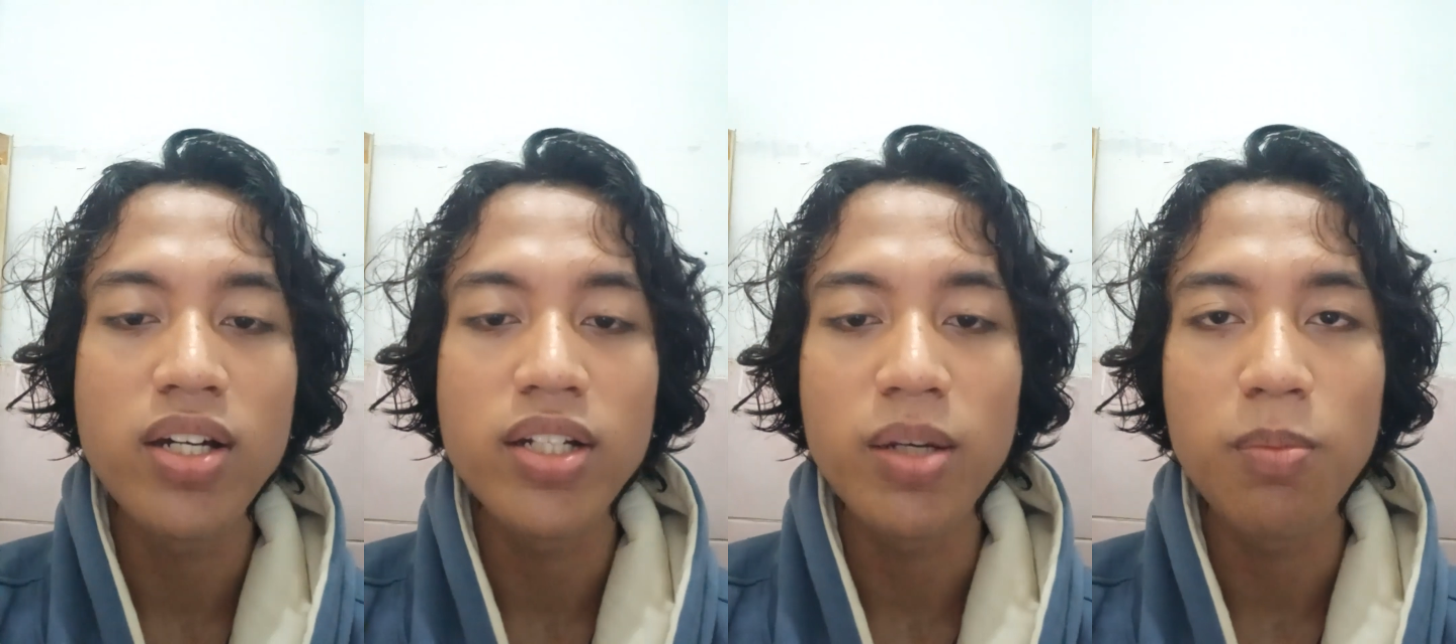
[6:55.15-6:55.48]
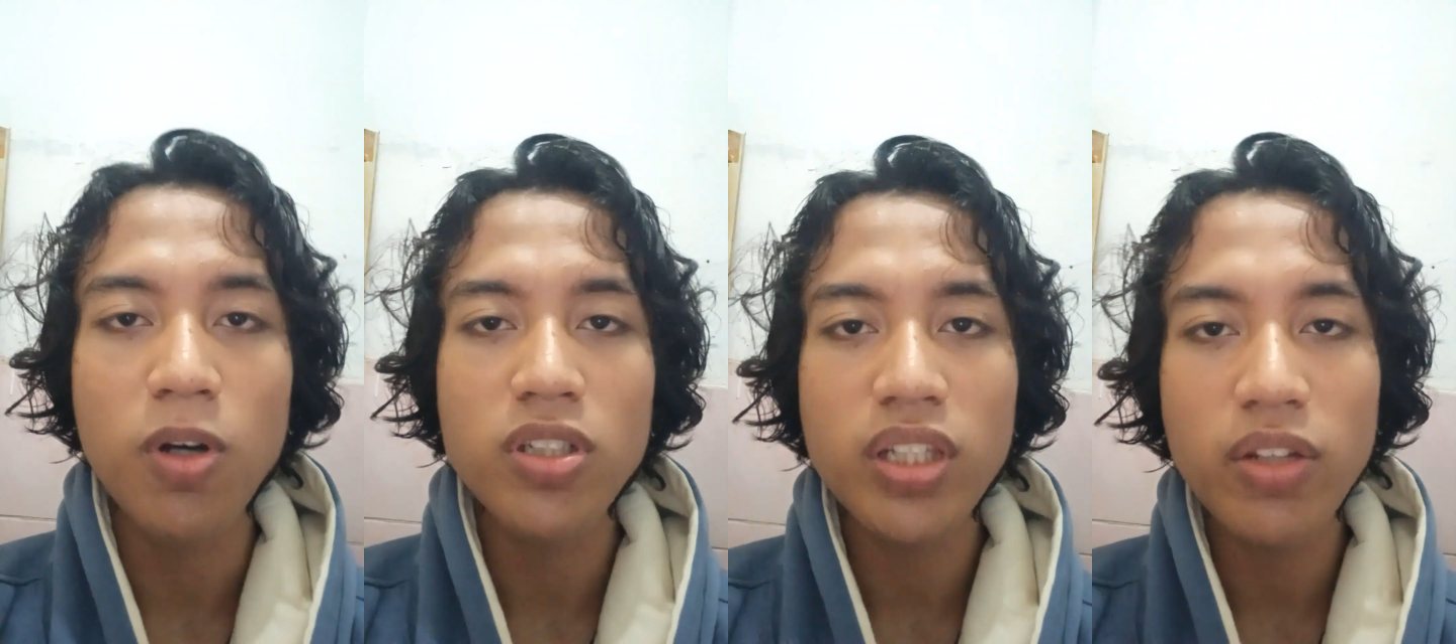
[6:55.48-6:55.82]
The
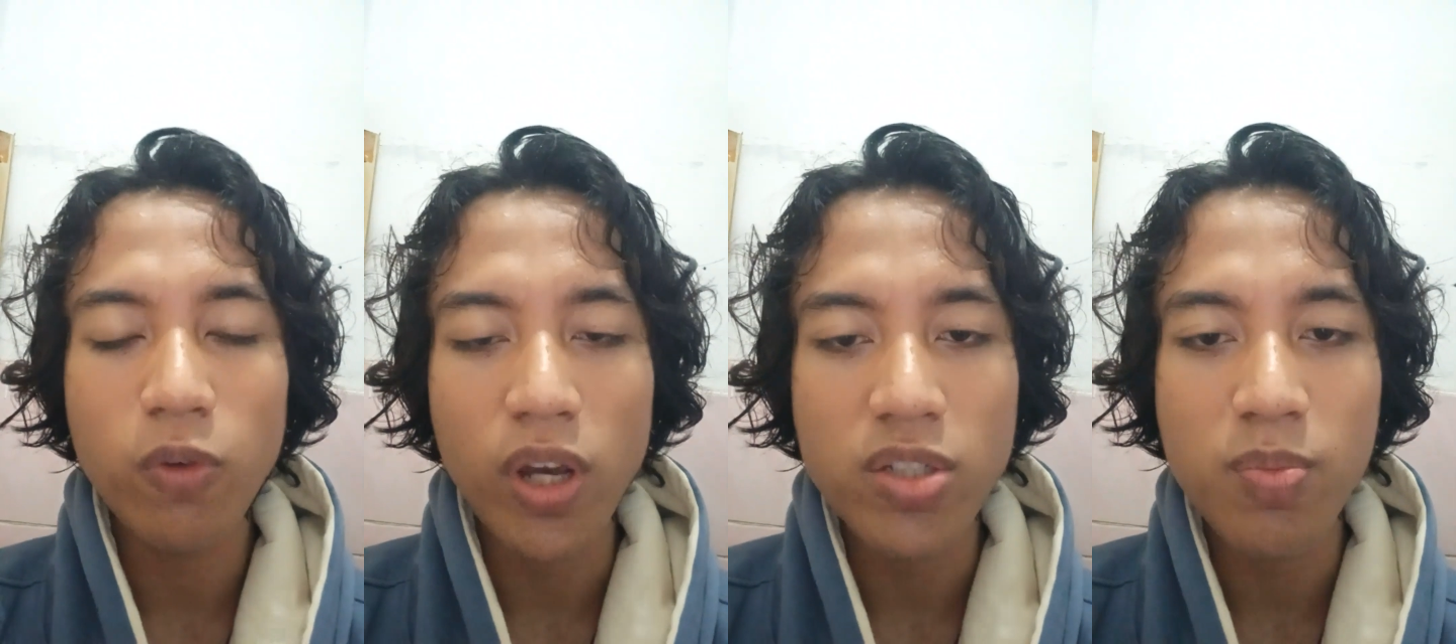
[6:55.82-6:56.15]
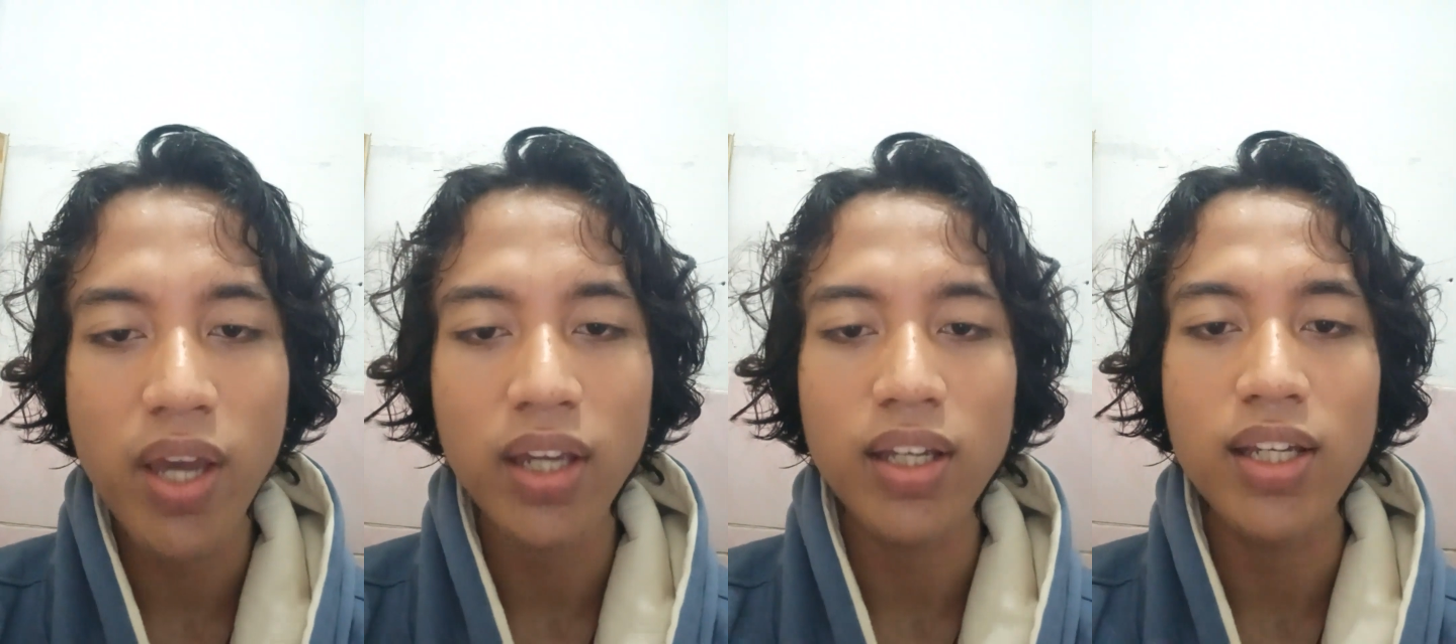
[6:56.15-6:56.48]
positive
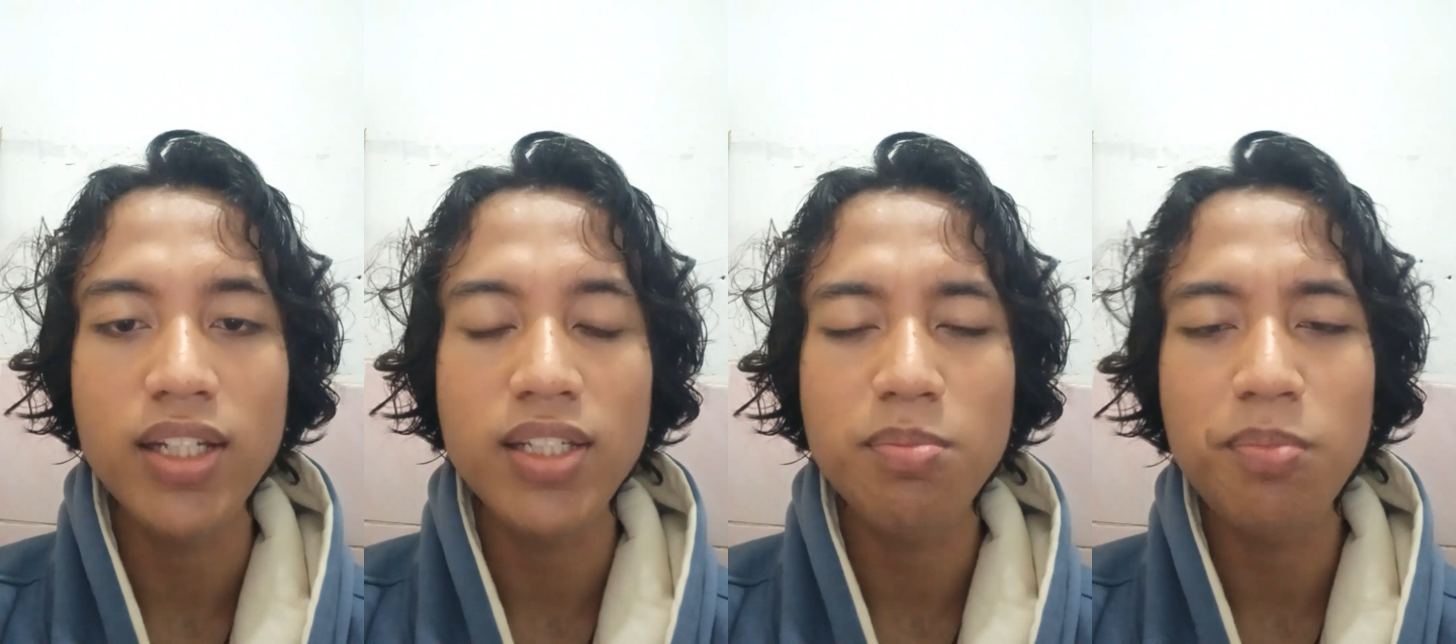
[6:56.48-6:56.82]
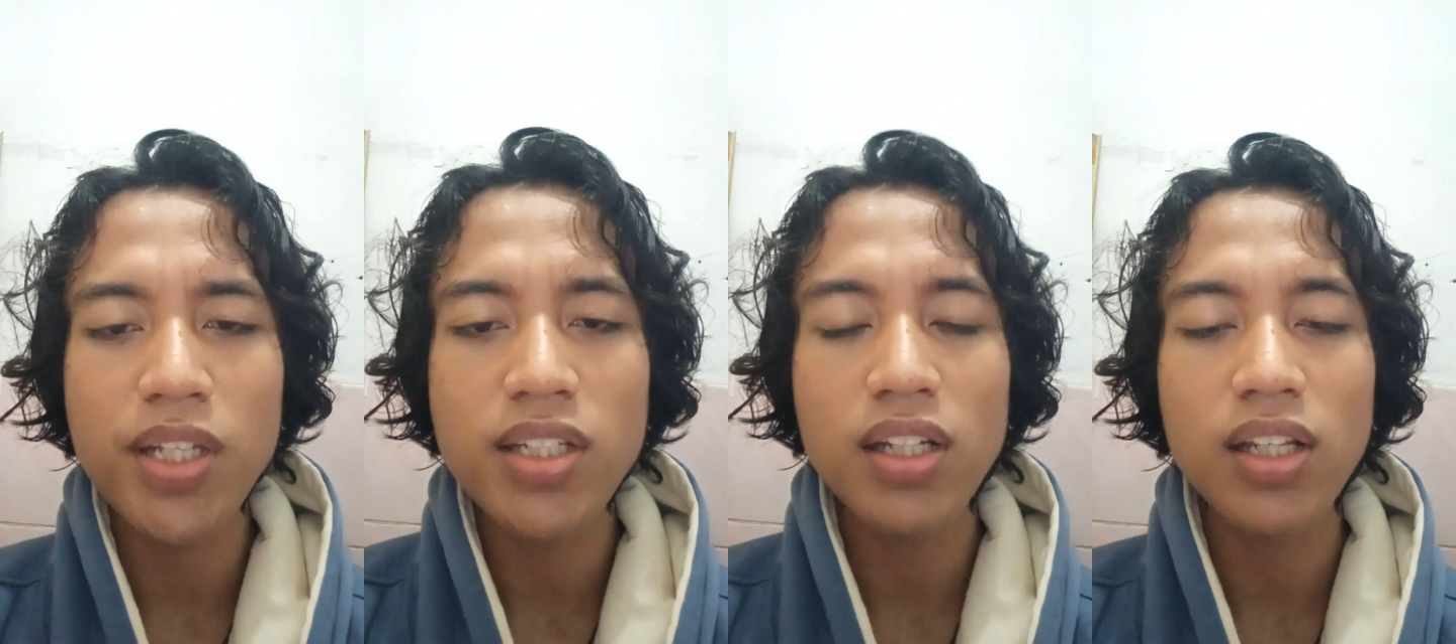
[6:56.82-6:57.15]
washback is
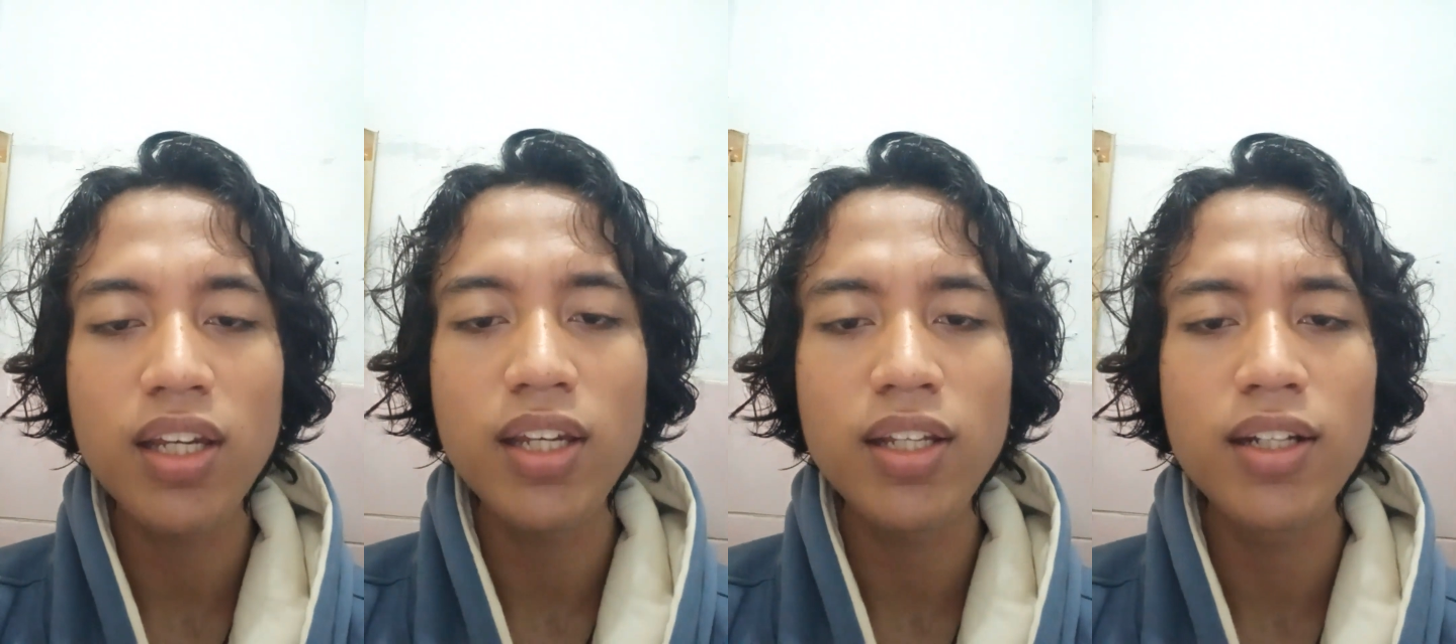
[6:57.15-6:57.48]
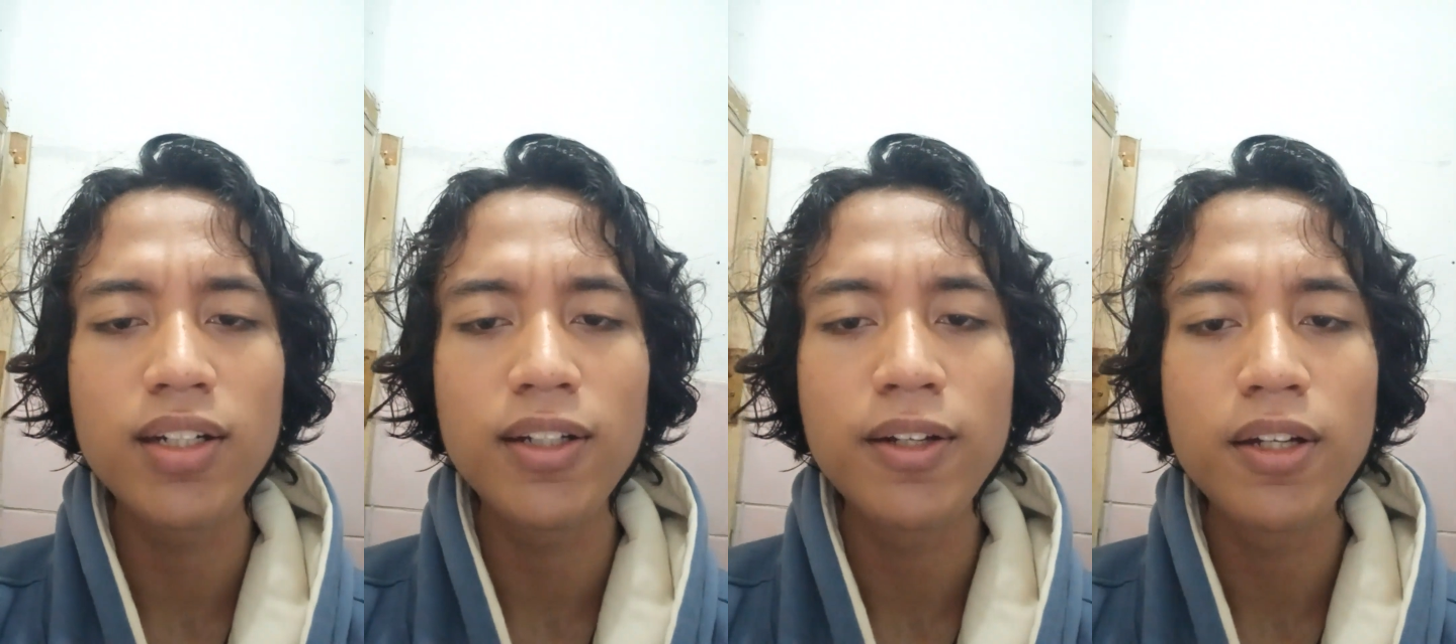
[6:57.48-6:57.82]
basically
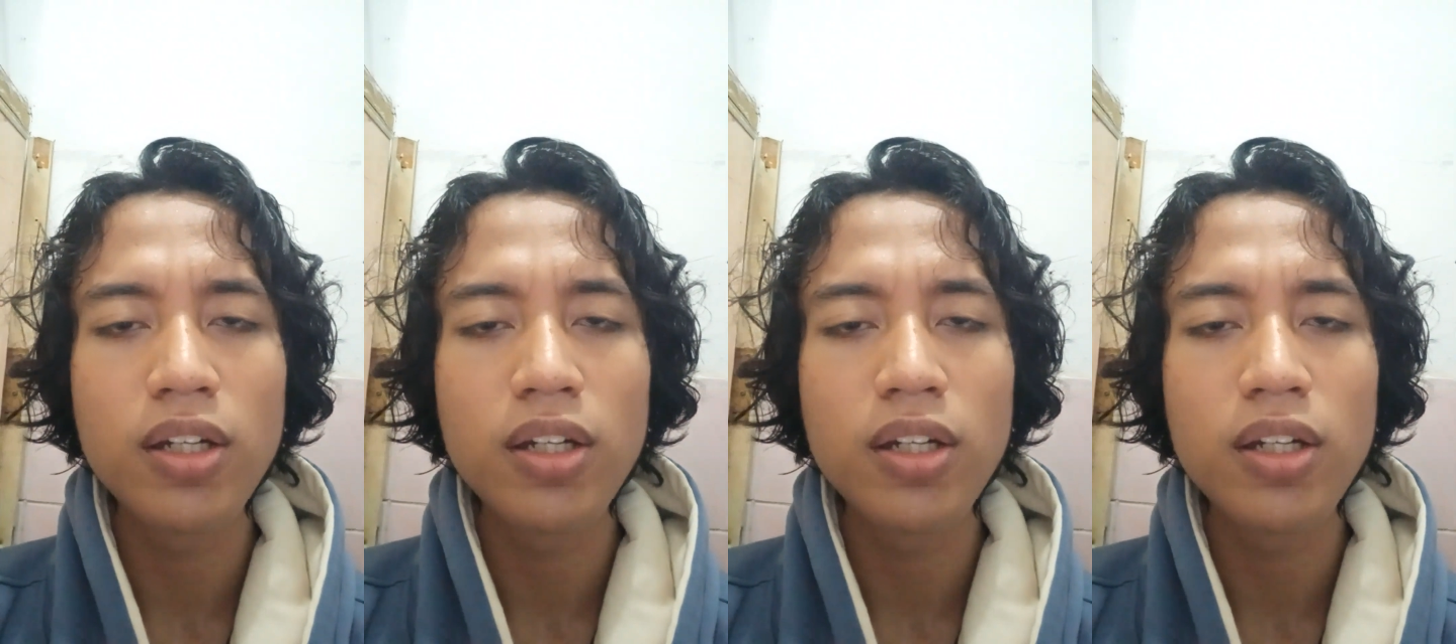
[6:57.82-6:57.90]
the